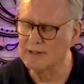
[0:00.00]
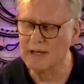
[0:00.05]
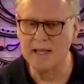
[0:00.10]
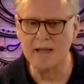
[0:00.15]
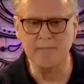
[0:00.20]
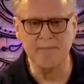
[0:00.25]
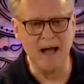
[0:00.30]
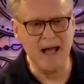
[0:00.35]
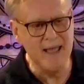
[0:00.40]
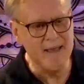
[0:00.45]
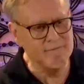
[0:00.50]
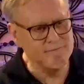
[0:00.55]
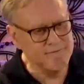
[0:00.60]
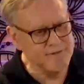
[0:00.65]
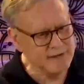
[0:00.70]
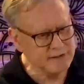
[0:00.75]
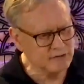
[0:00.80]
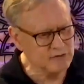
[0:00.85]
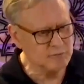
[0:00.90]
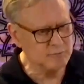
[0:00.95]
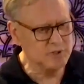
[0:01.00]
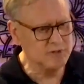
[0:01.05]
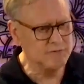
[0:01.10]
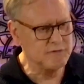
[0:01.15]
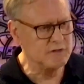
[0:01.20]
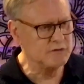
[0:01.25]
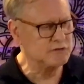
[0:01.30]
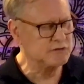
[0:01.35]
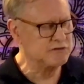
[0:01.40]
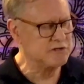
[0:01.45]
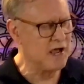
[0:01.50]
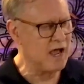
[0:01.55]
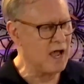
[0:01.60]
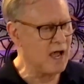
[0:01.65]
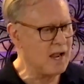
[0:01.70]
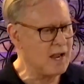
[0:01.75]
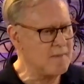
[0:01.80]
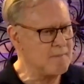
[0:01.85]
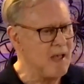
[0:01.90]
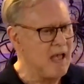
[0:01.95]
Am I a victim to this
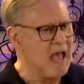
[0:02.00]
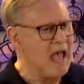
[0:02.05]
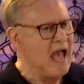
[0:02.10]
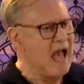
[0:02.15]
time?